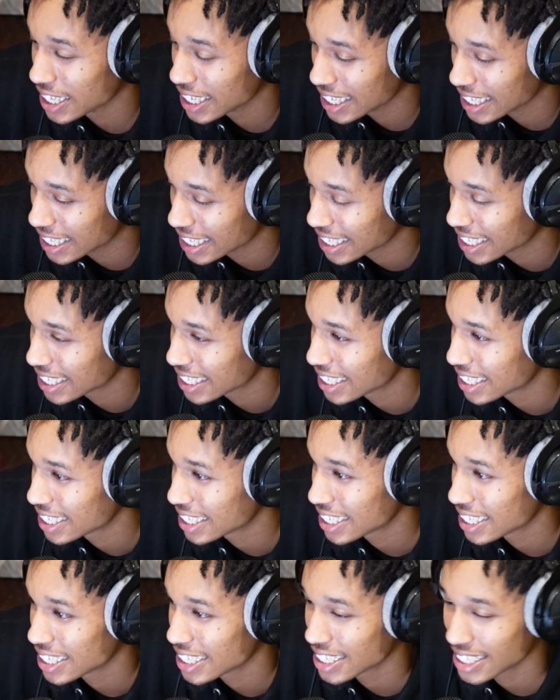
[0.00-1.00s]
I'm looking for
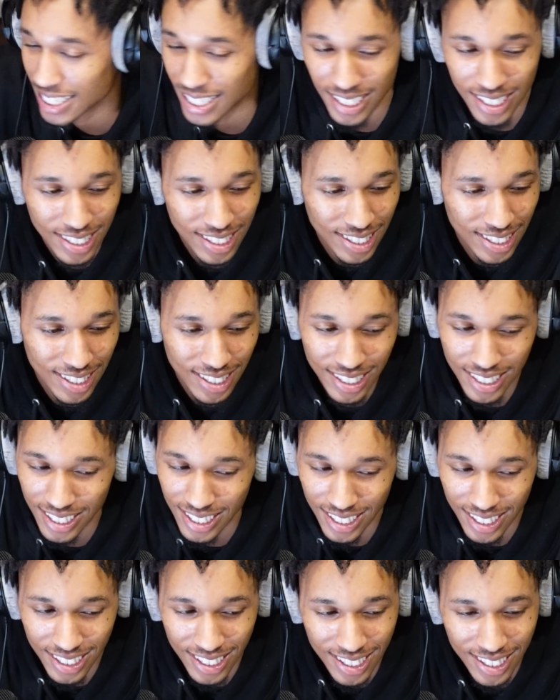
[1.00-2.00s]
the hang kung kung kung
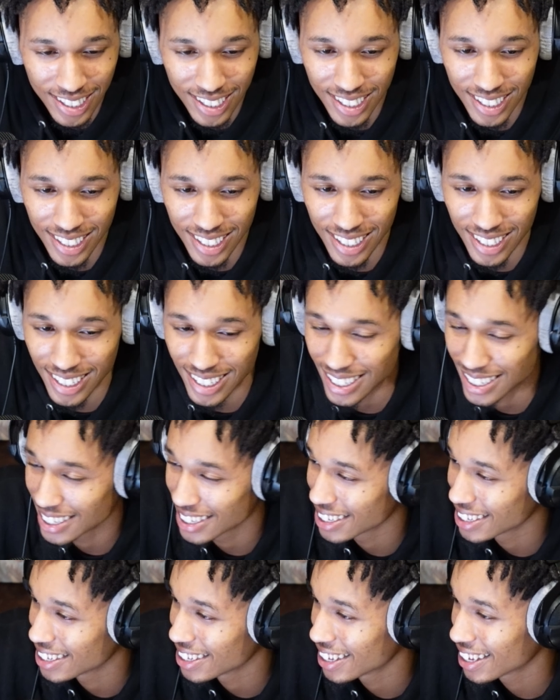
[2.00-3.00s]
kung. What's that?
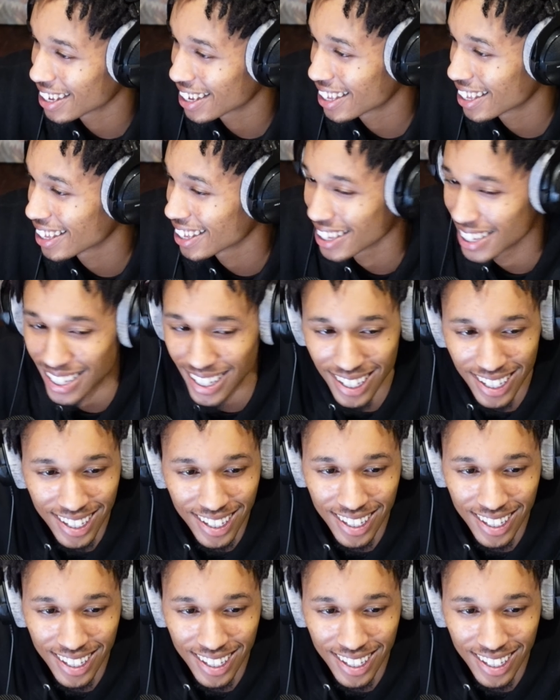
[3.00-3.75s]
The hang kung kung.